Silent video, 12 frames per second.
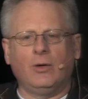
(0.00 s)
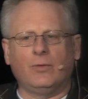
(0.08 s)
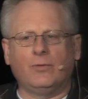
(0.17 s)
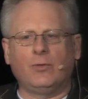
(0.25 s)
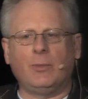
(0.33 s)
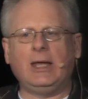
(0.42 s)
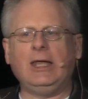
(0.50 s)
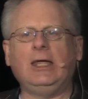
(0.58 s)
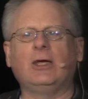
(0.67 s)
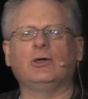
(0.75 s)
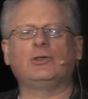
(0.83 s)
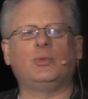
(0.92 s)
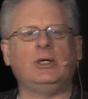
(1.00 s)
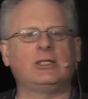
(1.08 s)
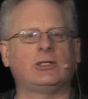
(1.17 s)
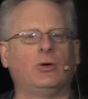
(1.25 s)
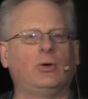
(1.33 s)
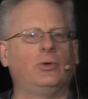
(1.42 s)
for many years, we
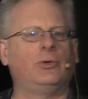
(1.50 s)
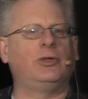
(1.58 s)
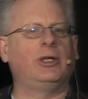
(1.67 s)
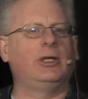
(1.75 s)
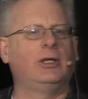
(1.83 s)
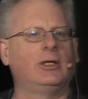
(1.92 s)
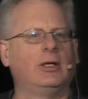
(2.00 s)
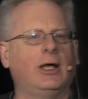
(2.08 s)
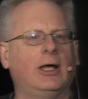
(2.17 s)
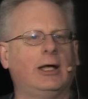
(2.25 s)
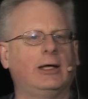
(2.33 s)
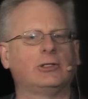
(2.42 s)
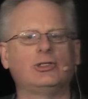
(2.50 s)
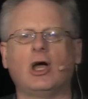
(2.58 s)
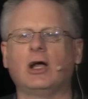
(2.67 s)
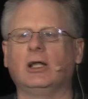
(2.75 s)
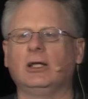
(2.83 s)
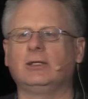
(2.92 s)
sold
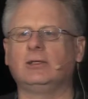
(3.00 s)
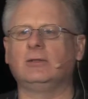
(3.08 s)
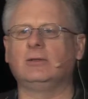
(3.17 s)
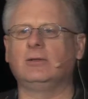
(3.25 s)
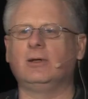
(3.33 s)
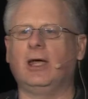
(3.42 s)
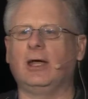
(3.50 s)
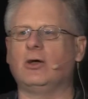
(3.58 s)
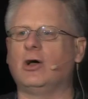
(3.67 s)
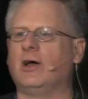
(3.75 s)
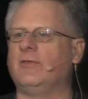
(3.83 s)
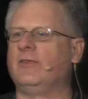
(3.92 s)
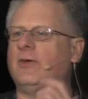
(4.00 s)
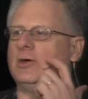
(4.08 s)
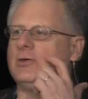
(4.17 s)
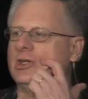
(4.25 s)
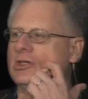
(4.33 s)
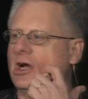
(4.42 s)
chocolate and coffee, fair
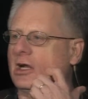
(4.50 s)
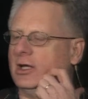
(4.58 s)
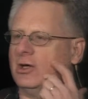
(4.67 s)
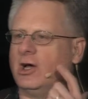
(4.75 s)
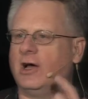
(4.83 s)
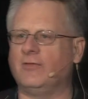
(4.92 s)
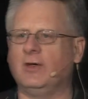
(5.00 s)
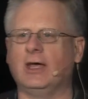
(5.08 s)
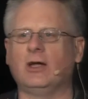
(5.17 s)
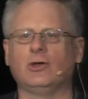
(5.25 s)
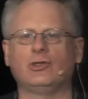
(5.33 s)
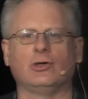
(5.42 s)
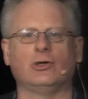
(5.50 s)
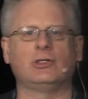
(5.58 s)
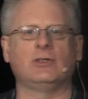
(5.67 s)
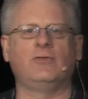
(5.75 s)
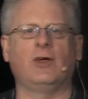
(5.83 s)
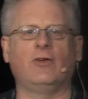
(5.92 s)
trade chocolate and coffee at our church
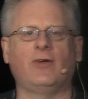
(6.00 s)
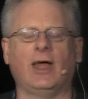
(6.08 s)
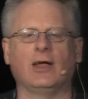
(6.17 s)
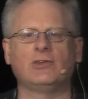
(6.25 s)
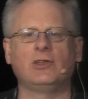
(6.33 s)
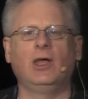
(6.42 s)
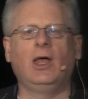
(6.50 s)
in Fairfax,